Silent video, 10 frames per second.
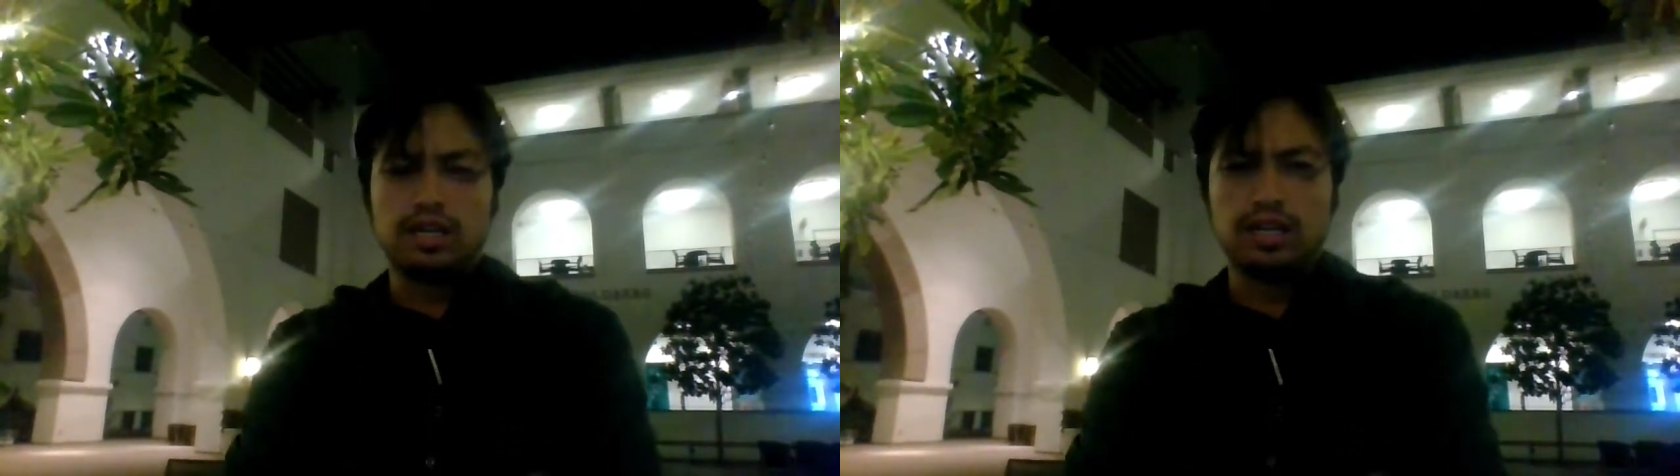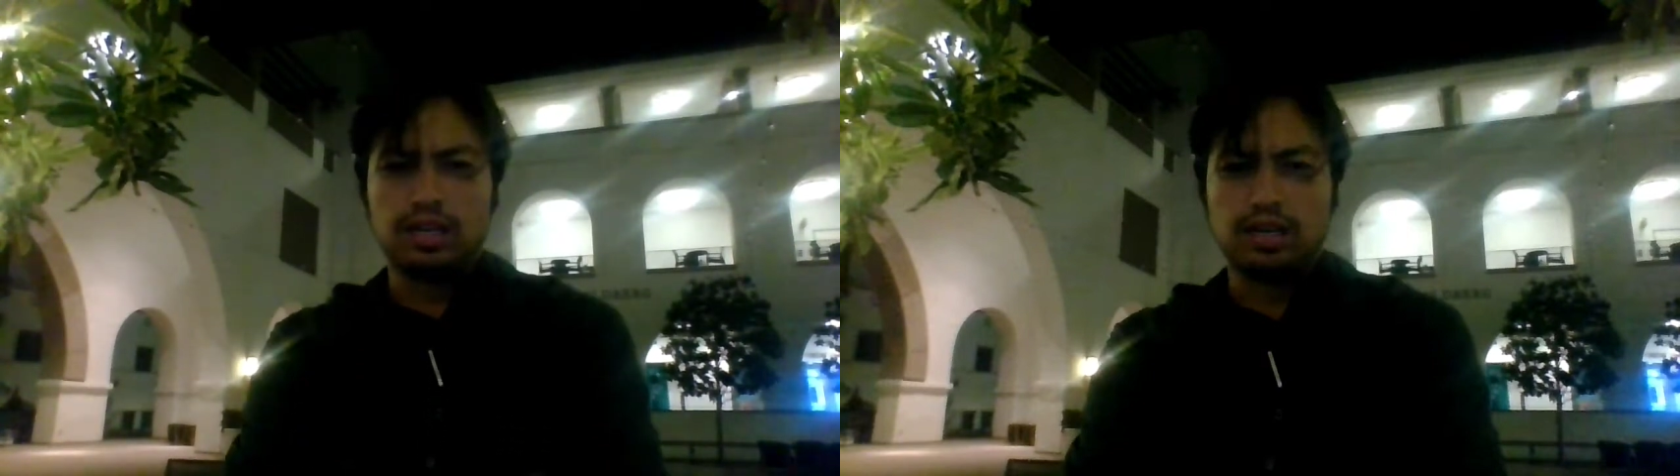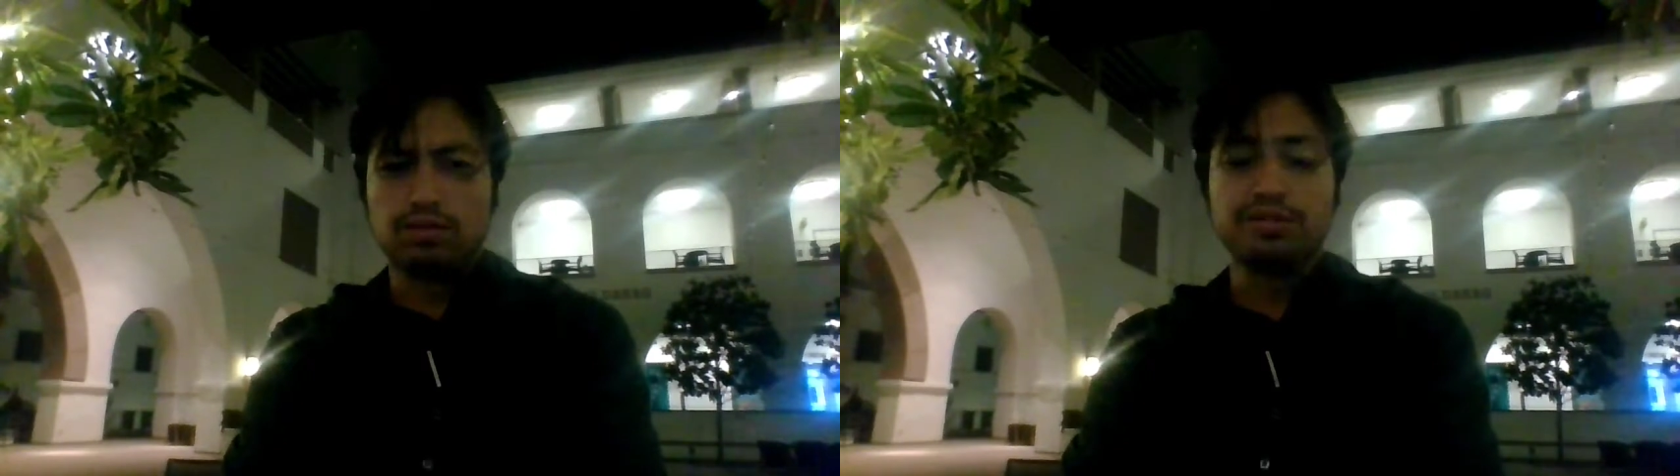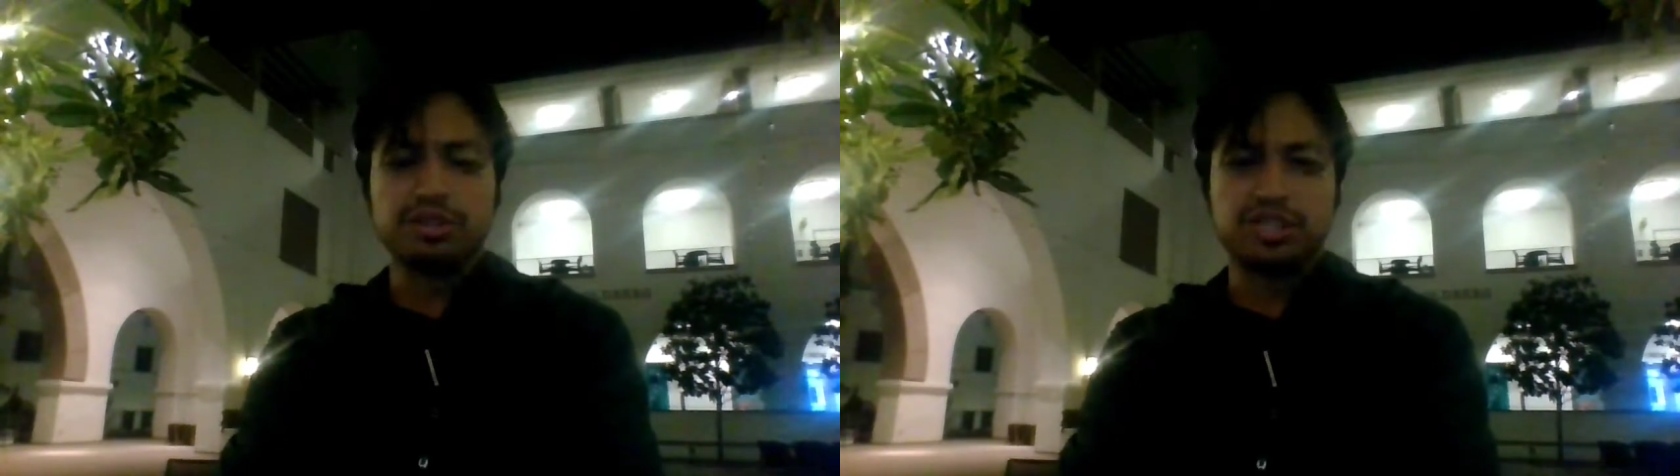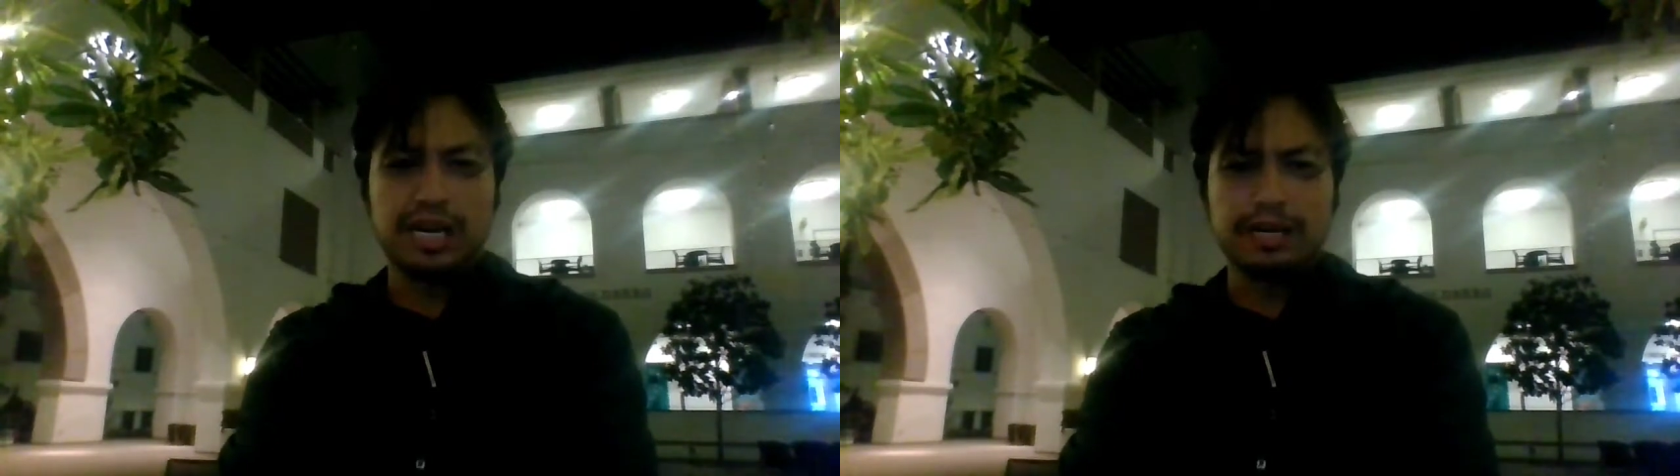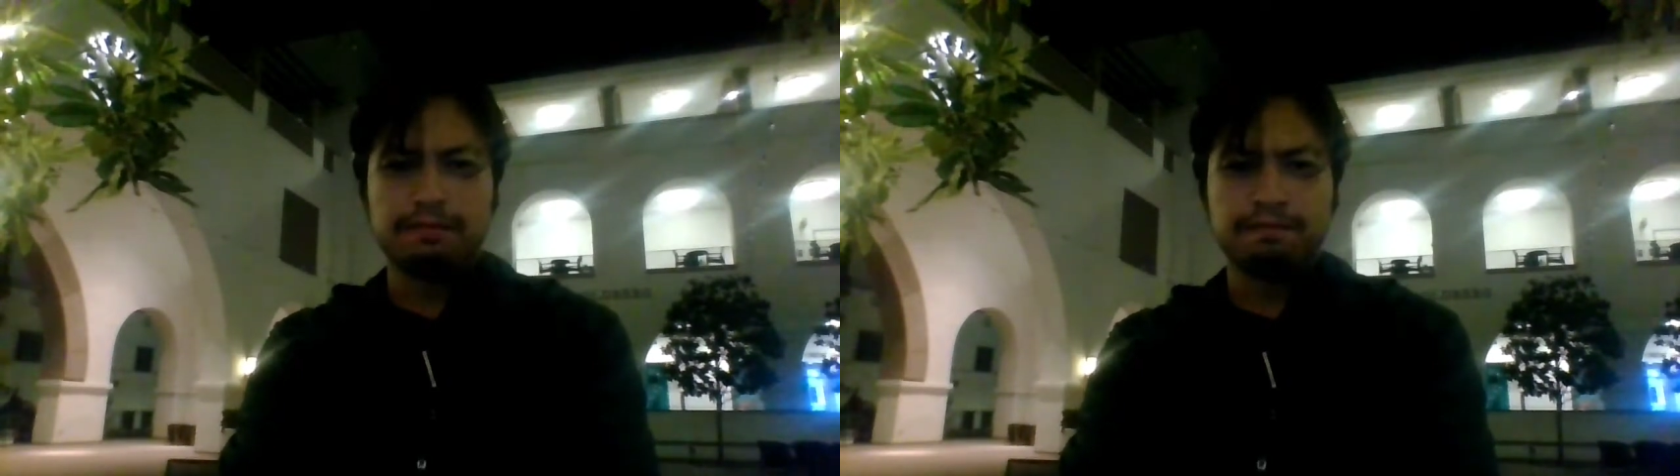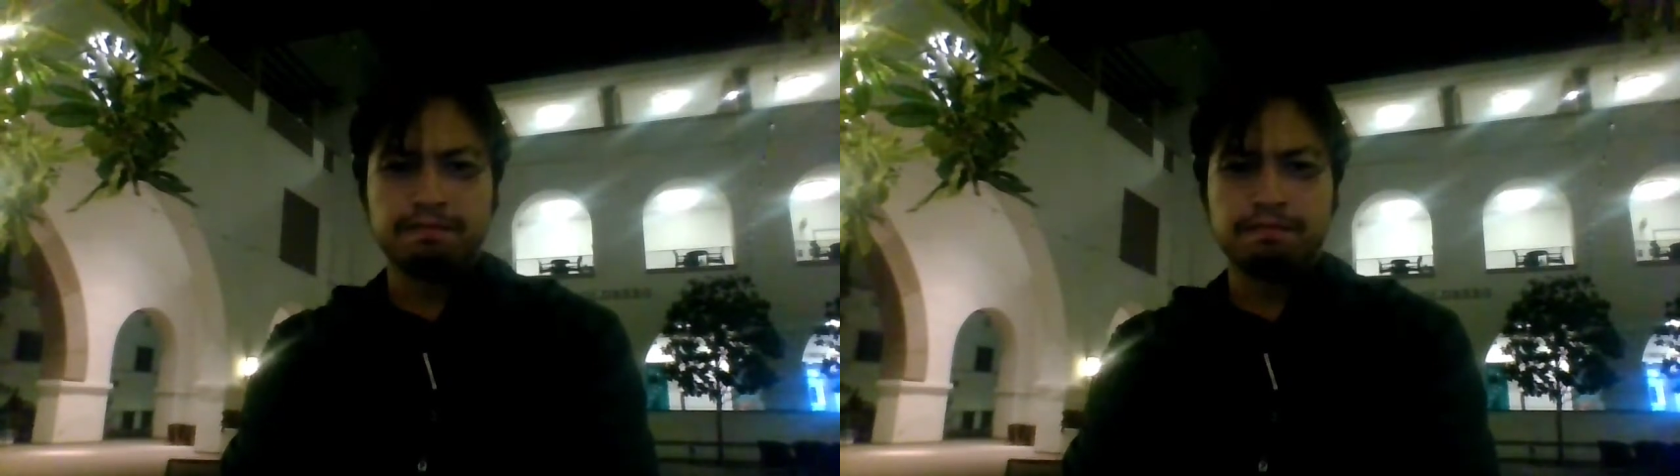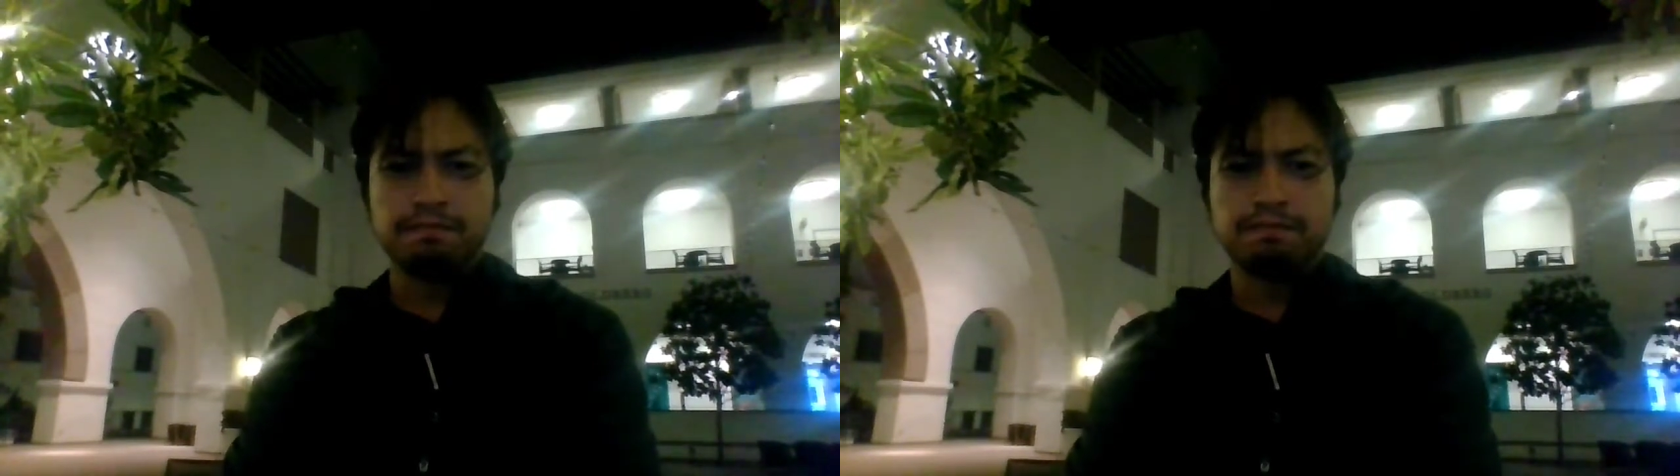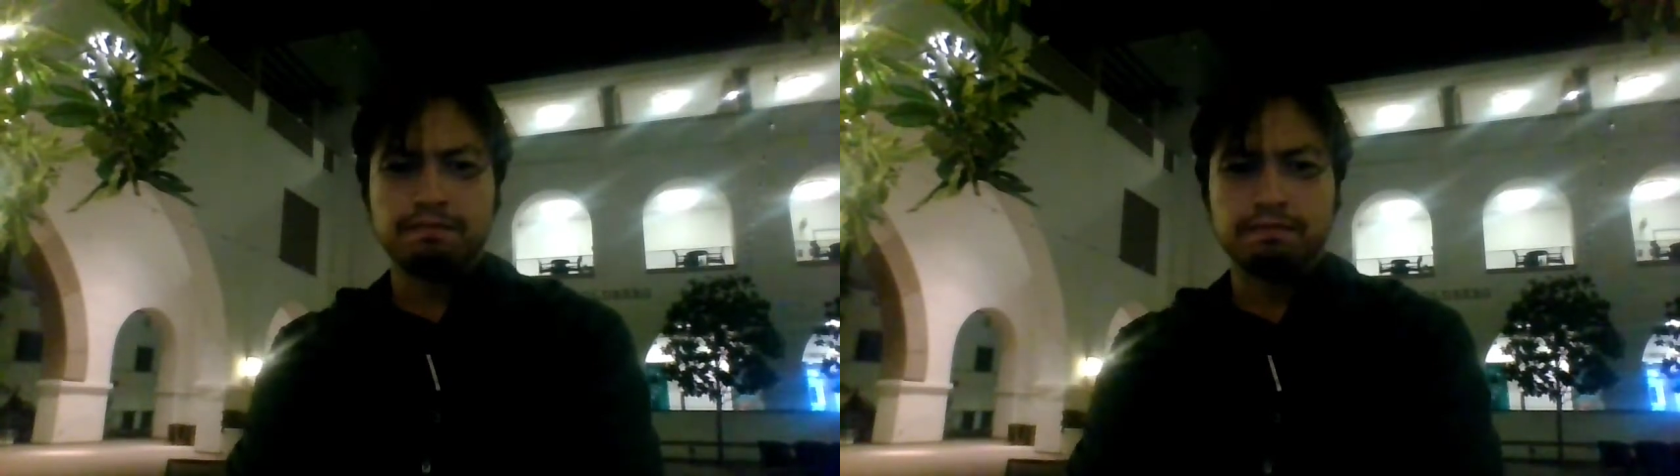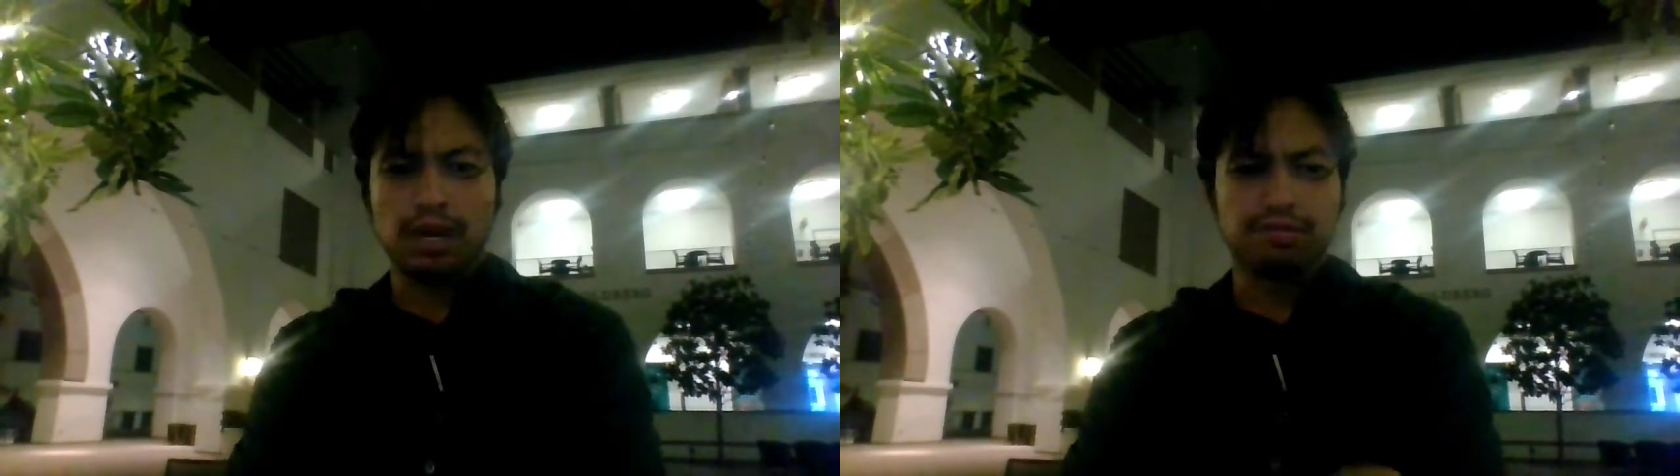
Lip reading: that train station, not very far.